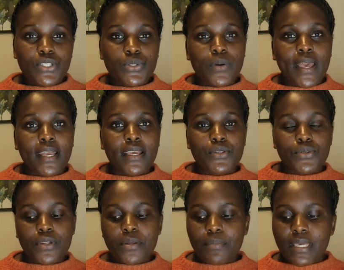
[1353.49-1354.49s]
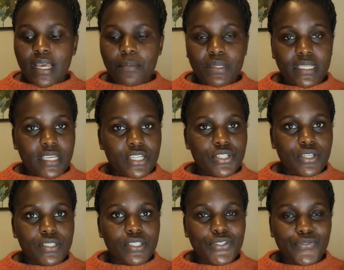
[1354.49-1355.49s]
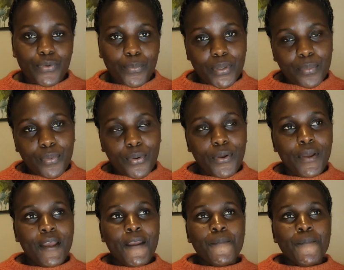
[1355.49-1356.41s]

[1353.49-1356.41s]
so I do not make applications for people,